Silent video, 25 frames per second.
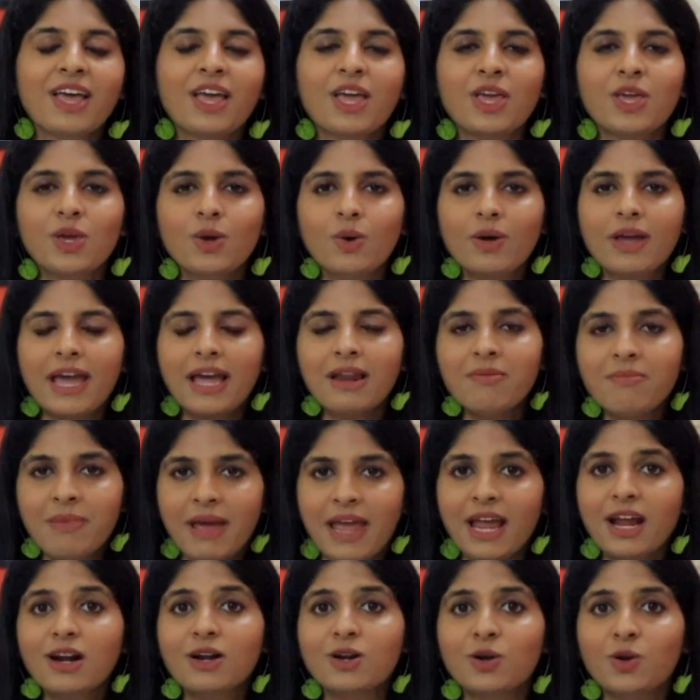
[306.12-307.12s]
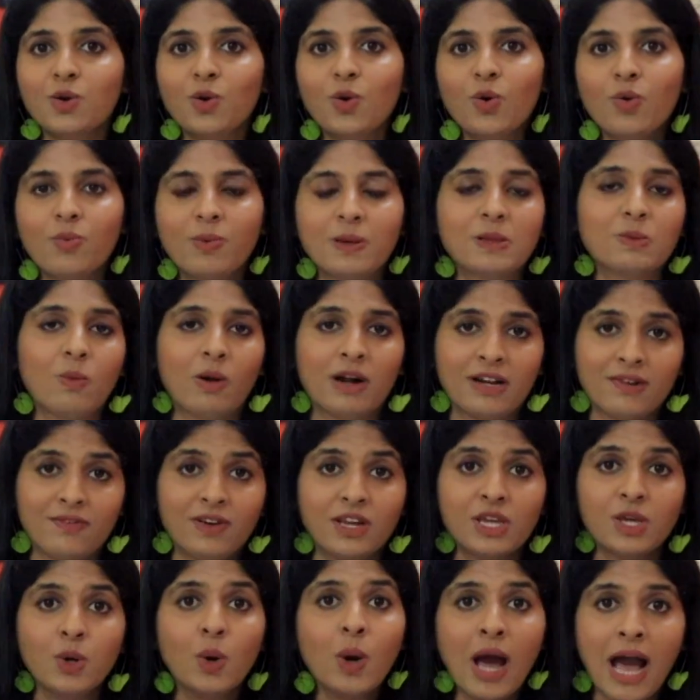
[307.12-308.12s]
You can make do with whatever
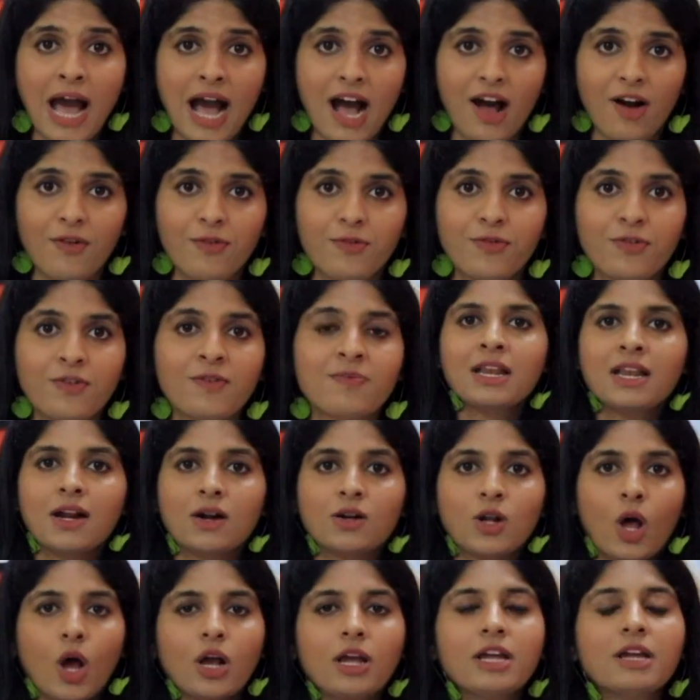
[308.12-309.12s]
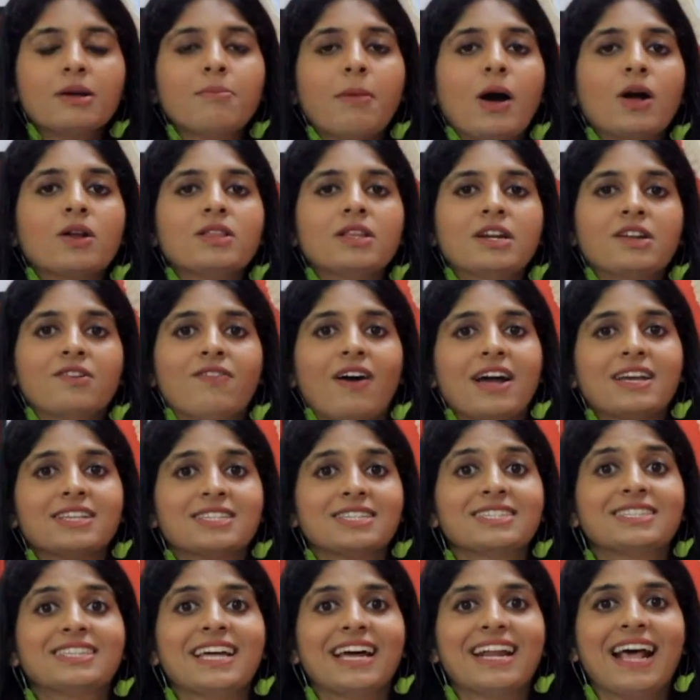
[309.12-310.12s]
you have. Now, talking about the
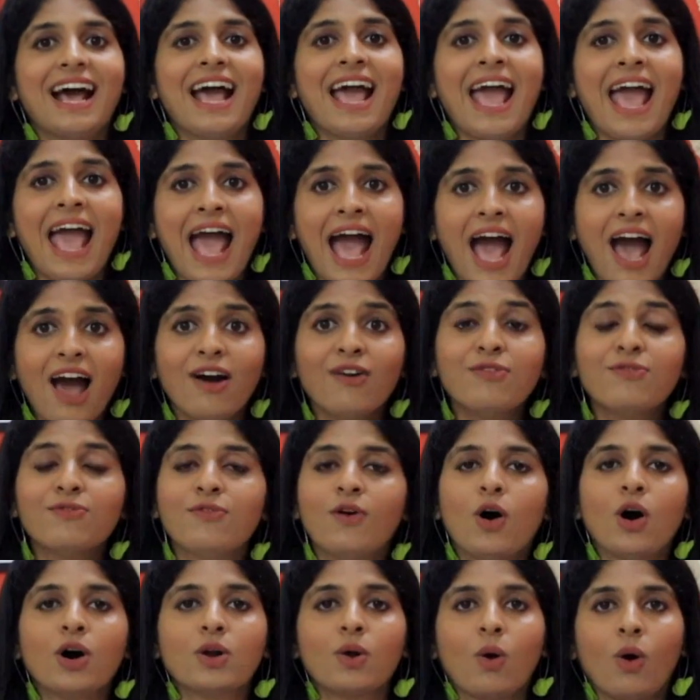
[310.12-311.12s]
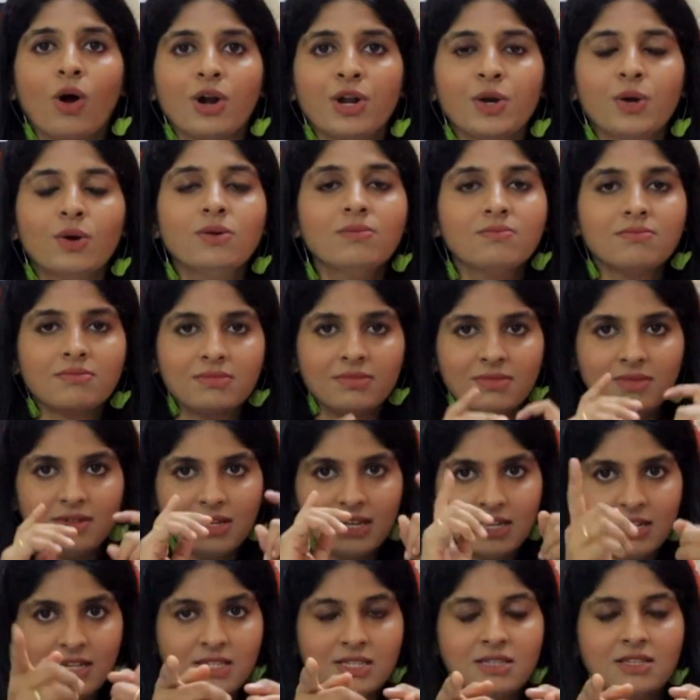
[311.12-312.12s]
devices that I have for audio,
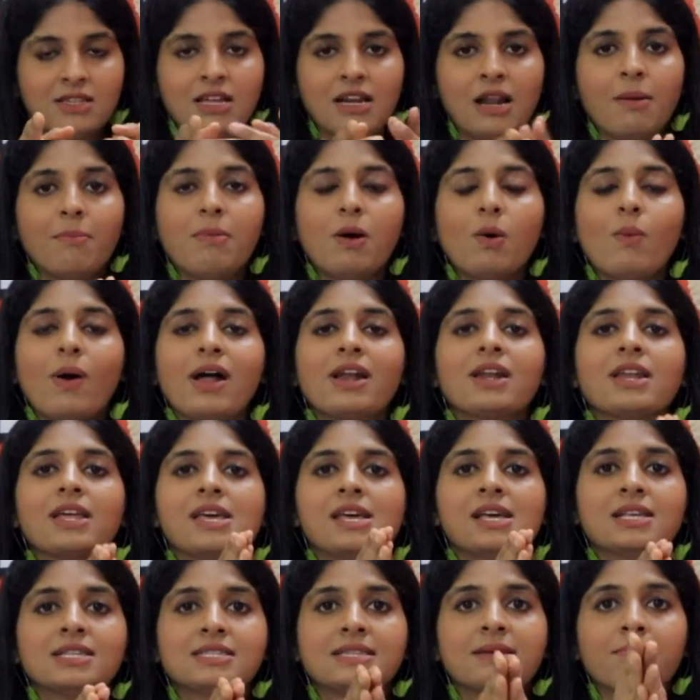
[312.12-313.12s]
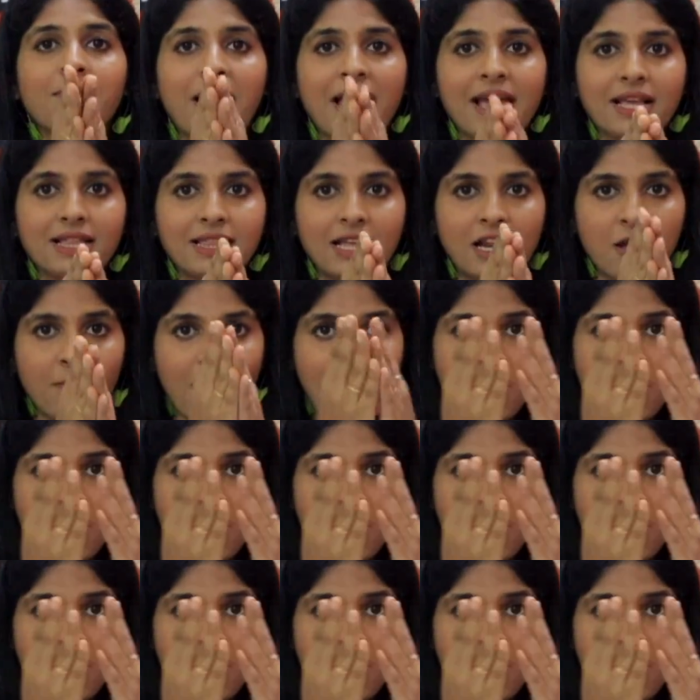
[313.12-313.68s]
it is the number one is the mic that I'm